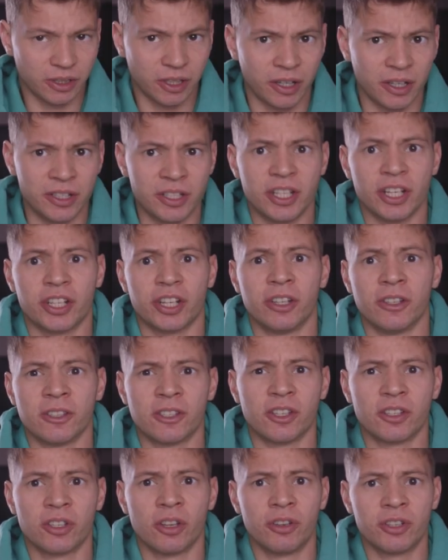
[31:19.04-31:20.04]

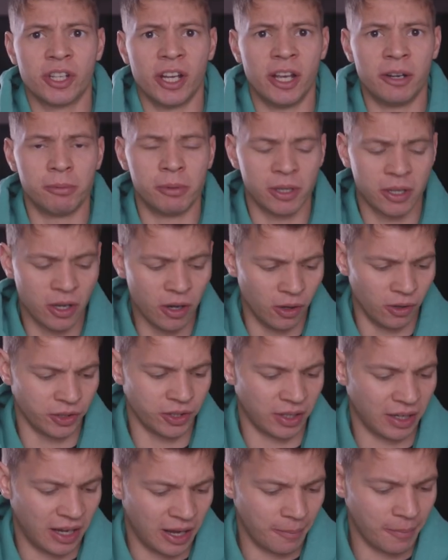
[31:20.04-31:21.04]
conditions associated with
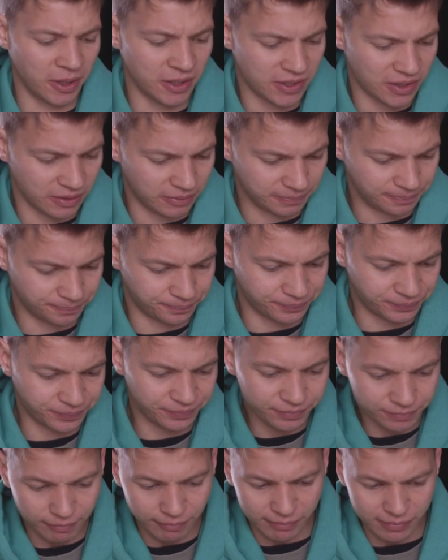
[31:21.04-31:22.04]
colder climates.
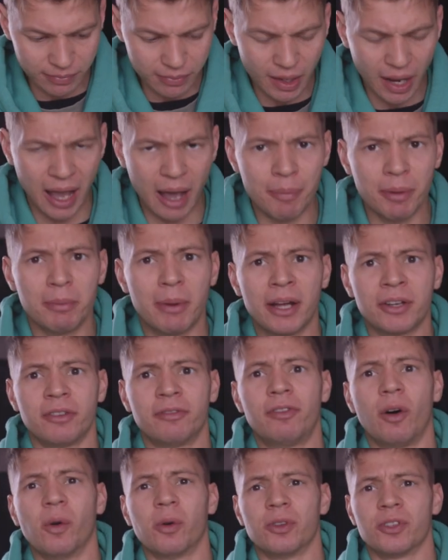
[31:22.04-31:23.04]

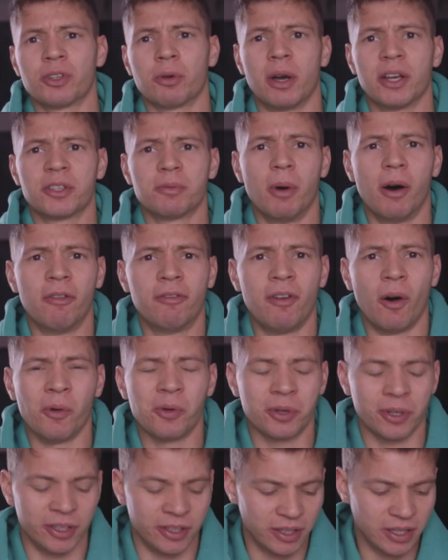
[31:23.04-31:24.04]
Appomattox falcon's quite a small
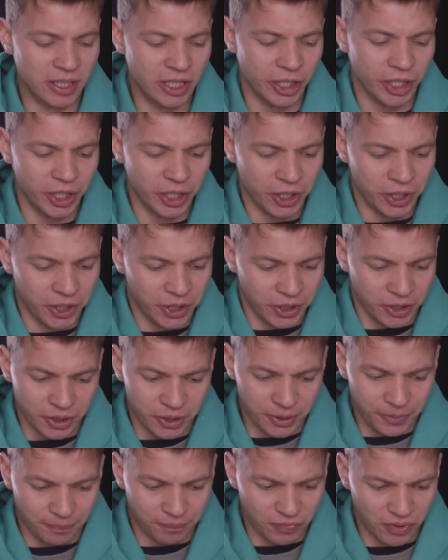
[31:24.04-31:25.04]
falcon,
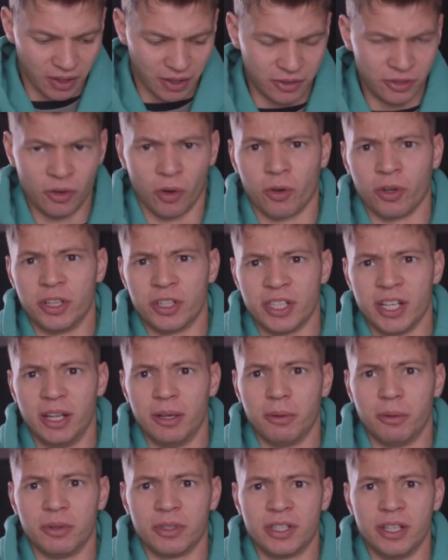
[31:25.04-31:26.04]
not going
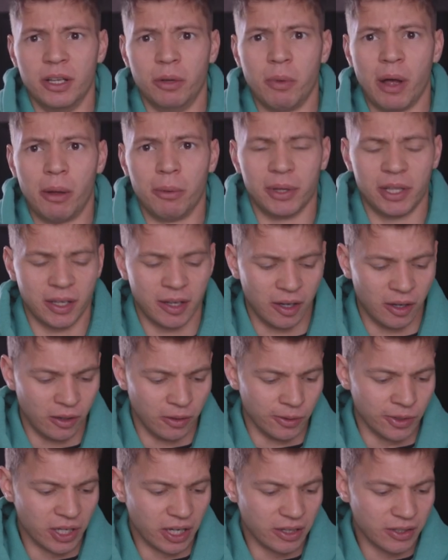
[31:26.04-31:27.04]
to deal well with the
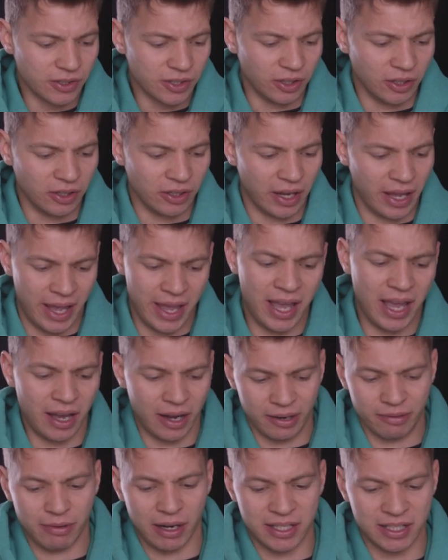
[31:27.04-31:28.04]
cold. So
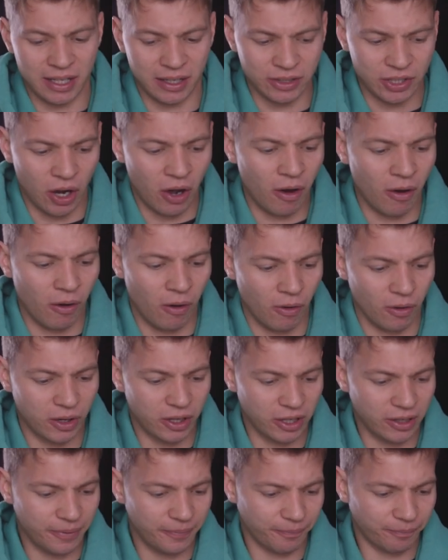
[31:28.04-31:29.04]
A, red-tailed
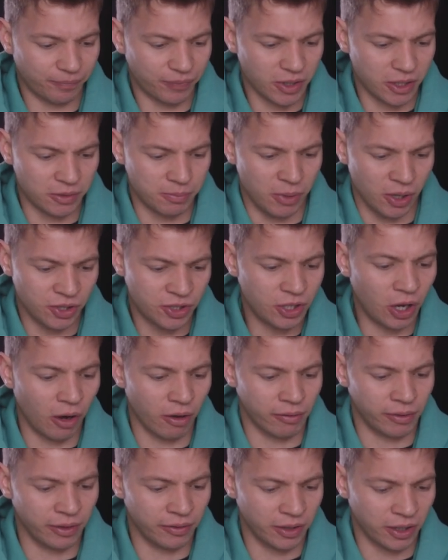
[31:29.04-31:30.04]
hawk, the most
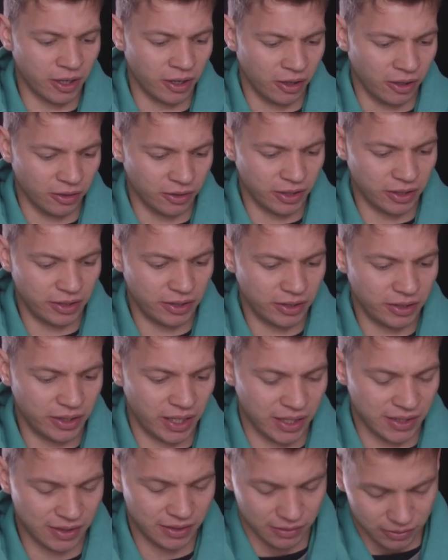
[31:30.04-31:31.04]
tolerant of the cold.
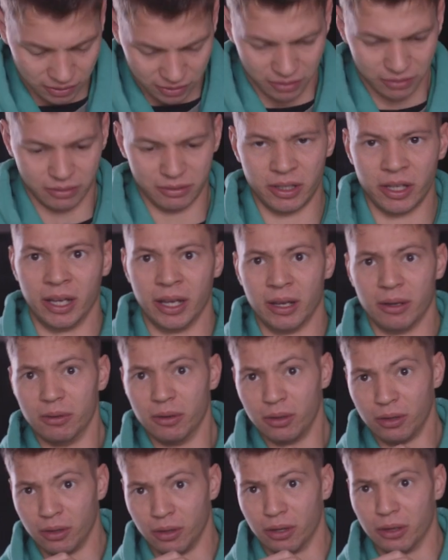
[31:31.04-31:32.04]
Yes.
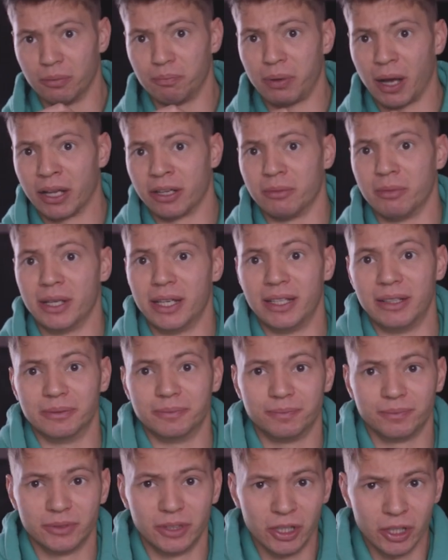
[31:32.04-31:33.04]
Oh, pardon me.
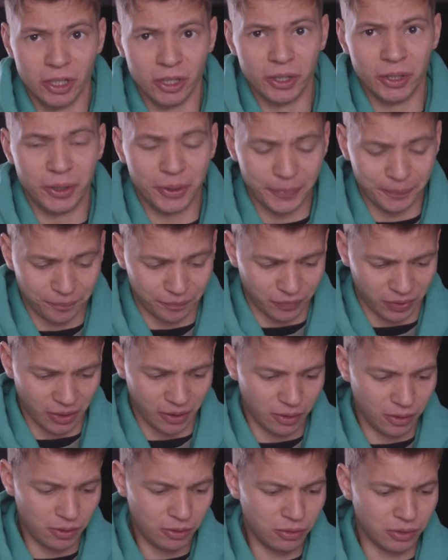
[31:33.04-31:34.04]

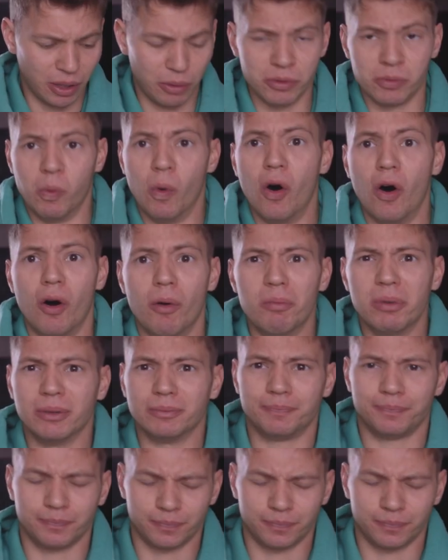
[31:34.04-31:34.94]
Oh, that was warm.